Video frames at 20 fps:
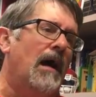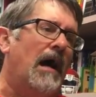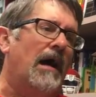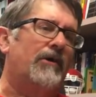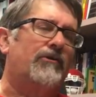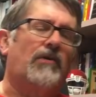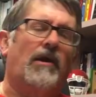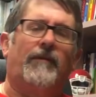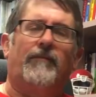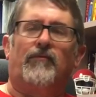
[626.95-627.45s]
I
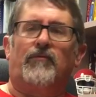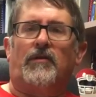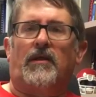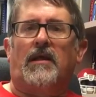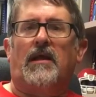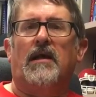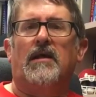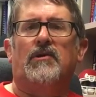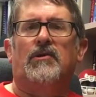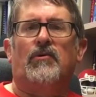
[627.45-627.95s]
traveled the
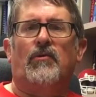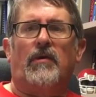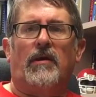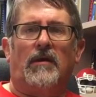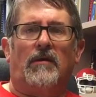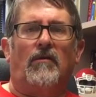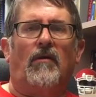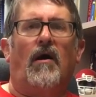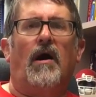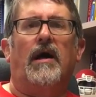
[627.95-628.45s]
country
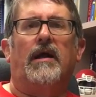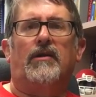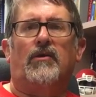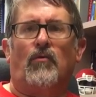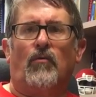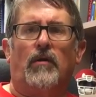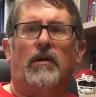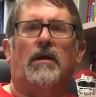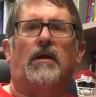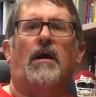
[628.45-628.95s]
a lot
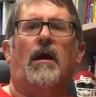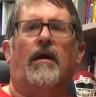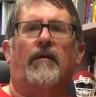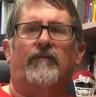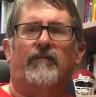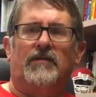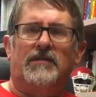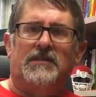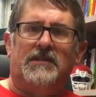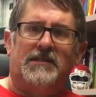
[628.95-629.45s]
going to
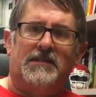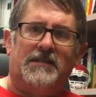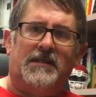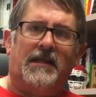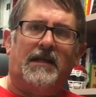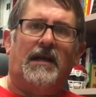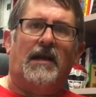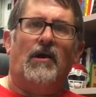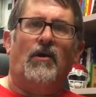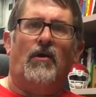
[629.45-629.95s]
conferences
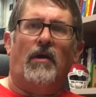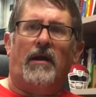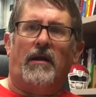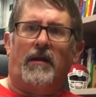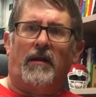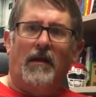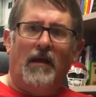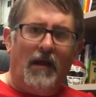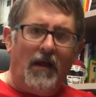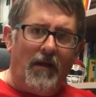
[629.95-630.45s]
and
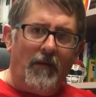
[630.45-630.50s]
hearing